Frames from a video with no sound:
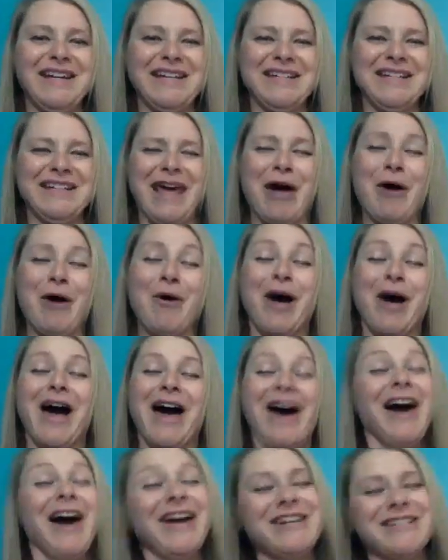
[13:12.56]
Now,
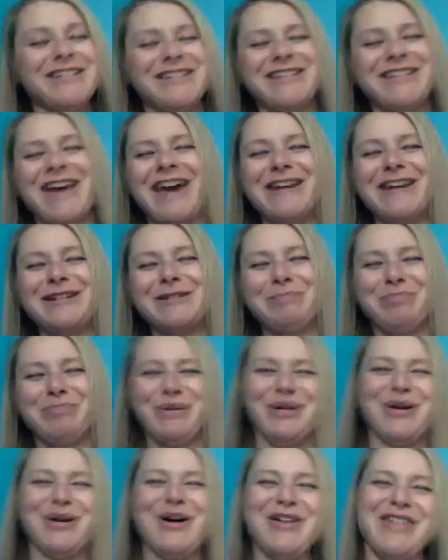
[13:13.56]
I decided to
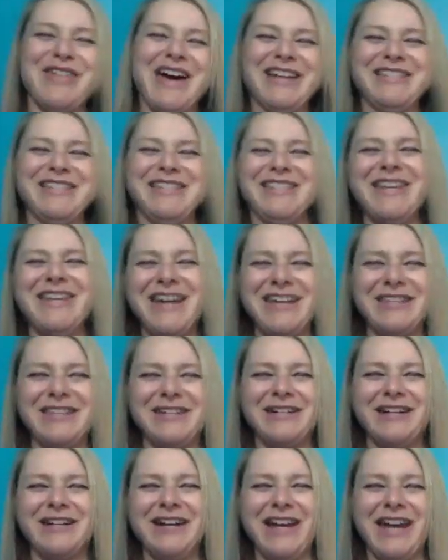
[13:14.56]
put all that
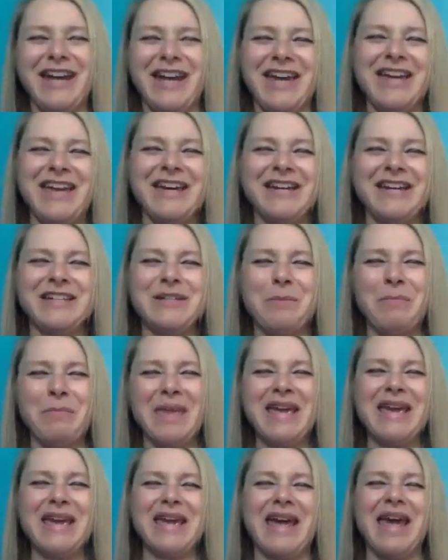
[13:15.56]
together and
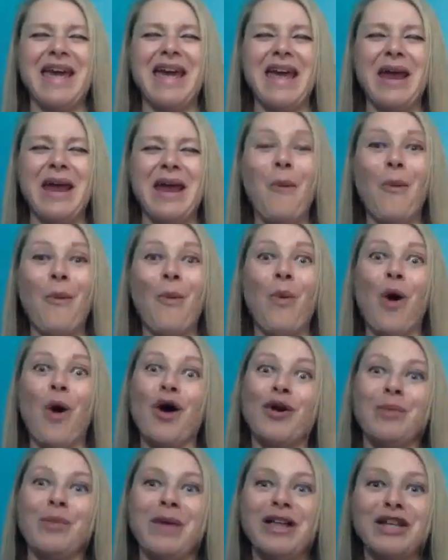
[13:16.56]
make a
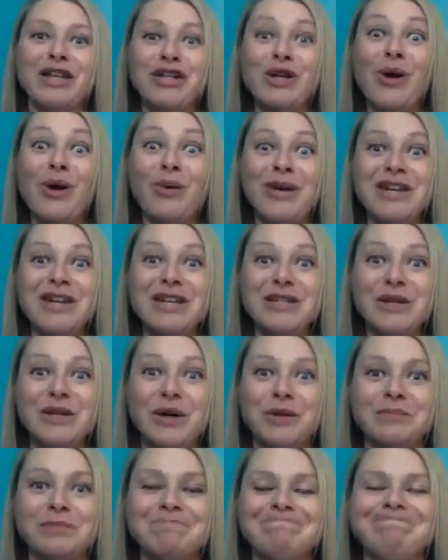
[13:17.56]
watermelon
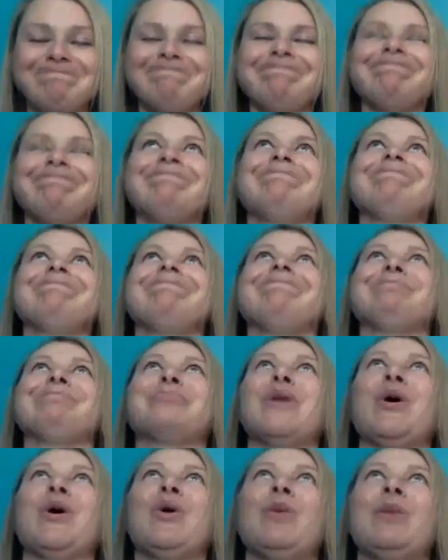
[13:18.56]
mojito.
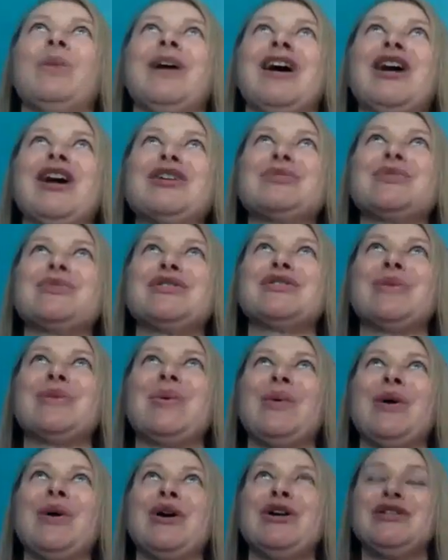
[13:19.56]
Oh my gosh, it was so
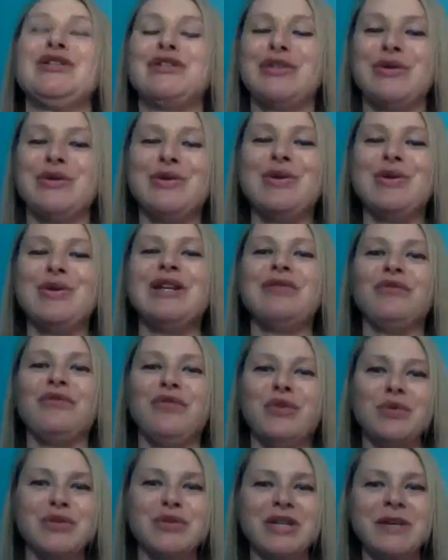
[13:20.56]
good. So you can
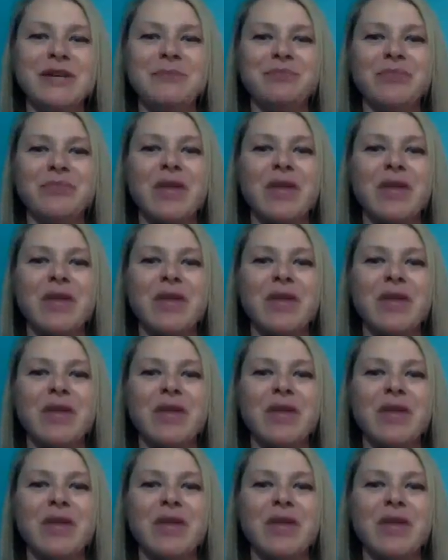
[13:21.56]
infuse it.